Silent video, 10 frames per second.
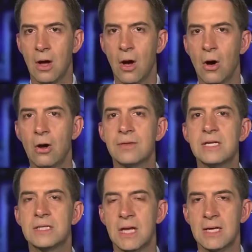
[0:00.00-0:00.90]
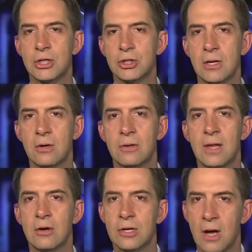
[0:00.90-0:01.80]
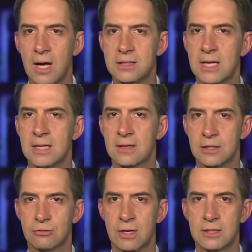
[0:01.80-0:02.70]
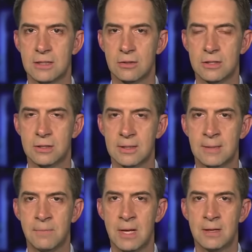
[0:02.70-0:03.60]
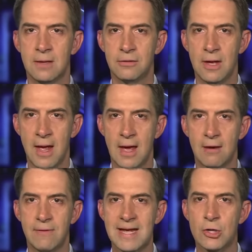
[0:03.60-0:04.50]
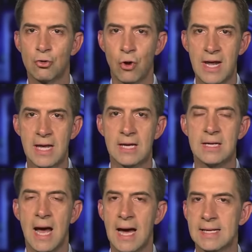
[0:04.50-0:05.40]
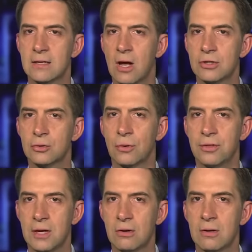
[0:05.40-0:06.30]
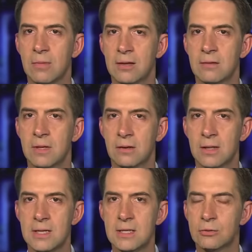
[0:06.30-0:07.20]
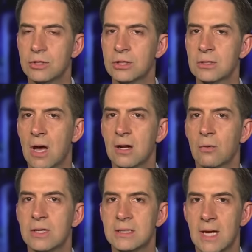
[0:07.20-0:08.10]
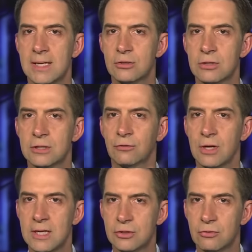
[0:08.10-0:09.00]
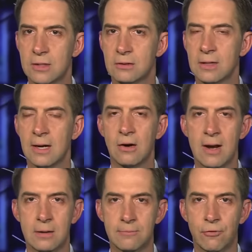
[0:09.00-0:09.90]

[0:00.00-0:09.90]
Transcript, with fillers: All these things show that they are not taking this threat seriously, that they have a grand ideological theory about the Middle East, which is not only dangerous for Israel and our Arab